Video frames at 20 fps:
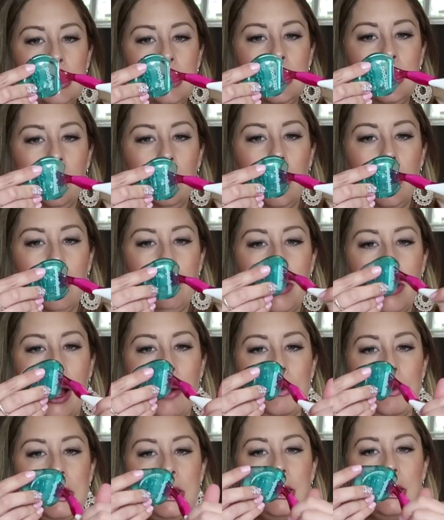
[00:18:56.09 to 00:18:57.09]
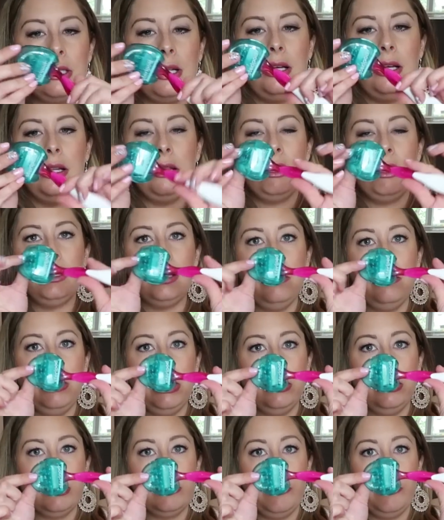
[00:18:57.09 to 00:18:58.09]
So I was excited that they
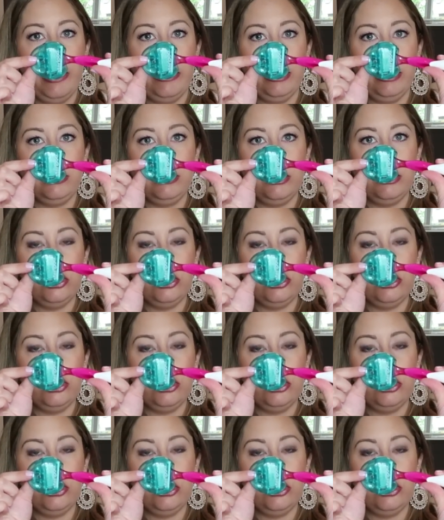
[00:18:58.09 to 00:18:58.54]
made this product.